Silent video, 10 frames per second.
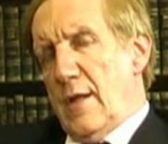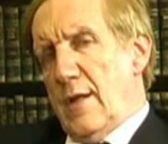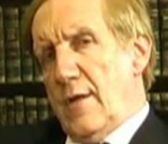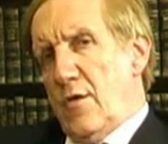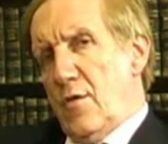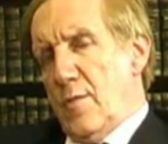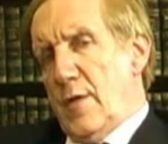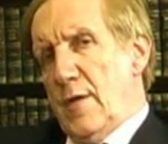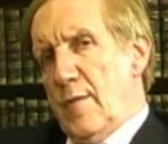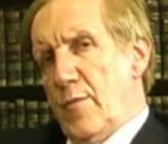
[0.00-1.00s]

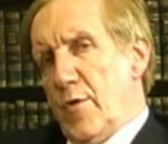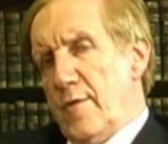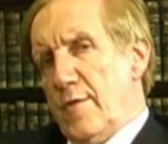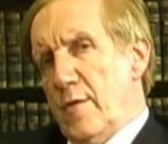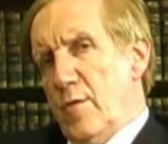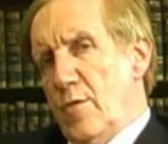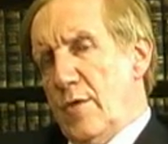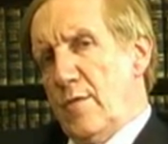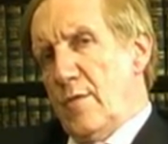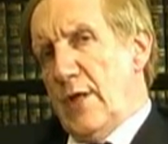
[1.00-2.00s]
human personhood
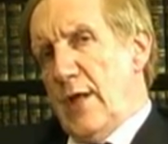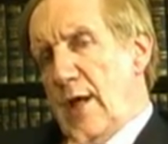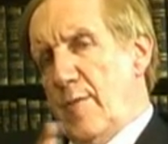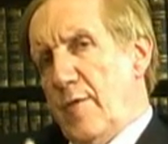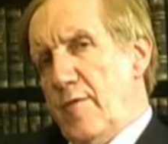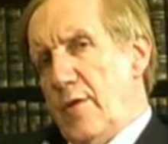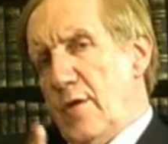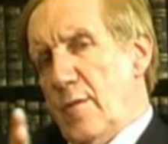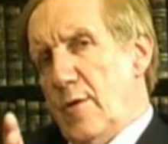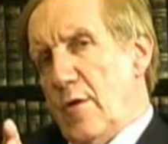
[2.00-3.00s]
to an
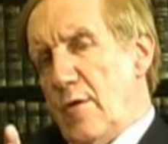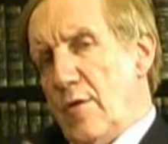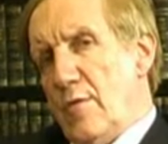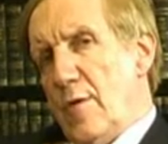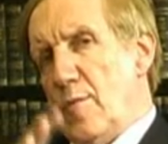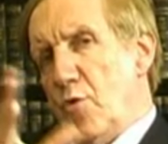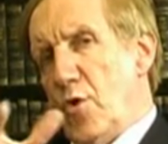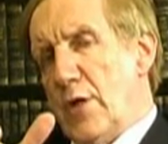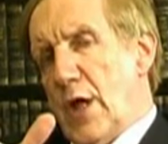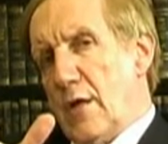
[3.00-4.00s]
epiphenomenon or to a
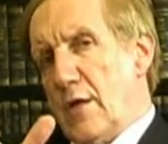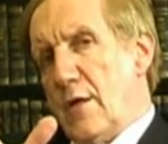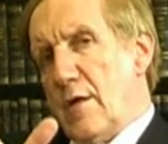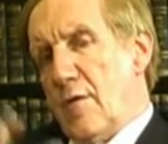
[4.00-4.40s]
product